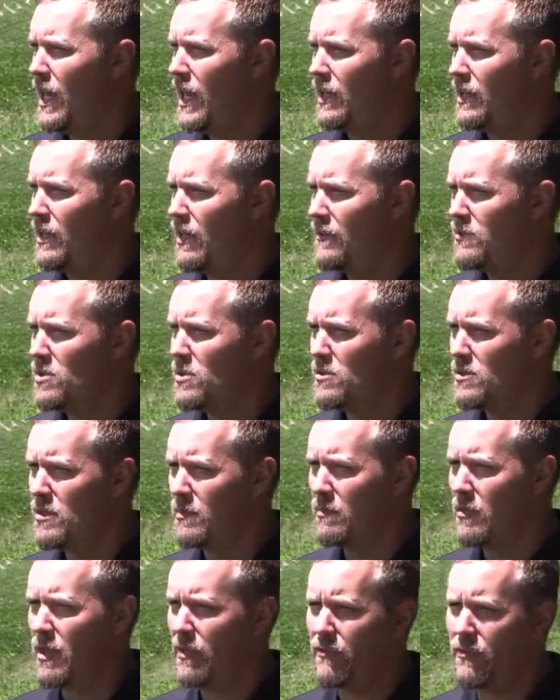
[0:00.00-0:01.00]
it gives you
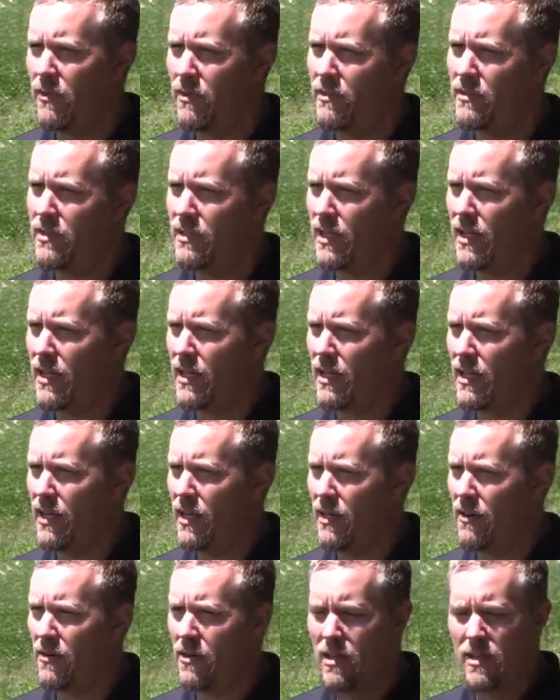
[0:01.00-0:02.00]
some different
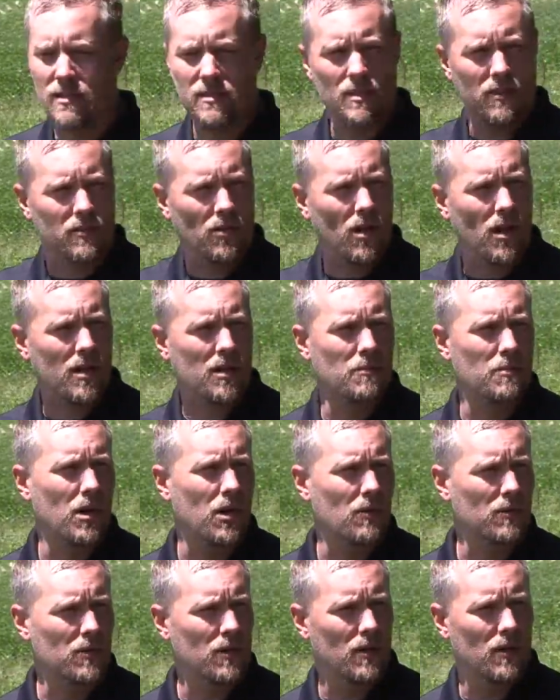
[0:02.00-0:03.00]
areas to talk
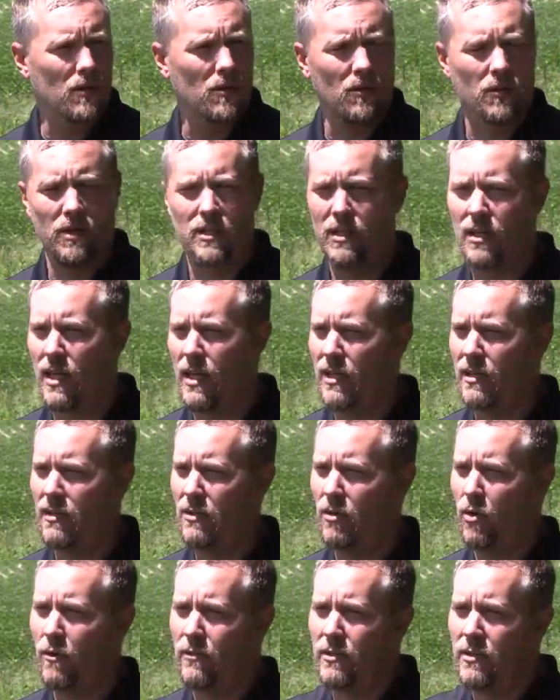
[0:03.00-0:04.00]
about,
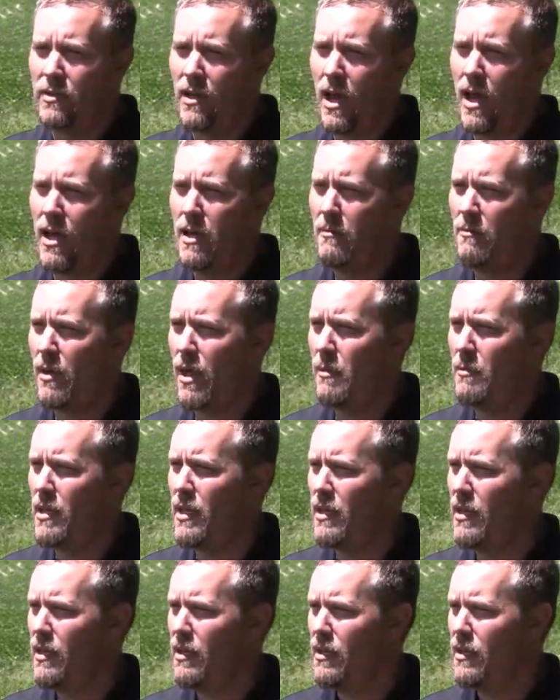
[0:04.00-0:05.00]
and over time
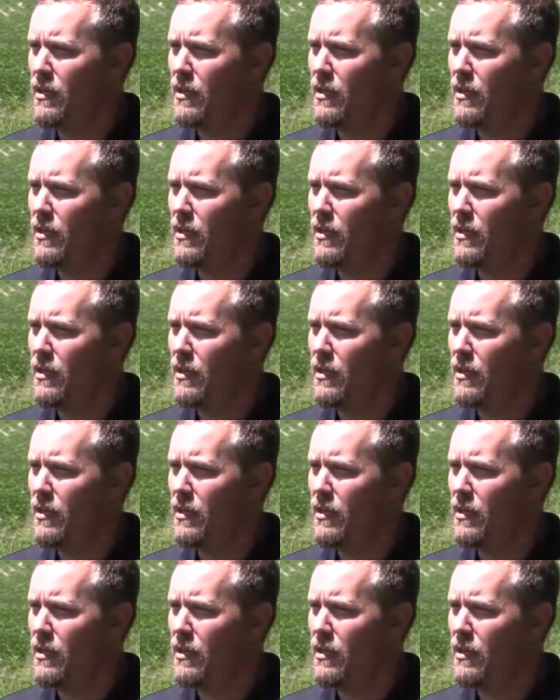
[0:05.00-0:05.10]
maybe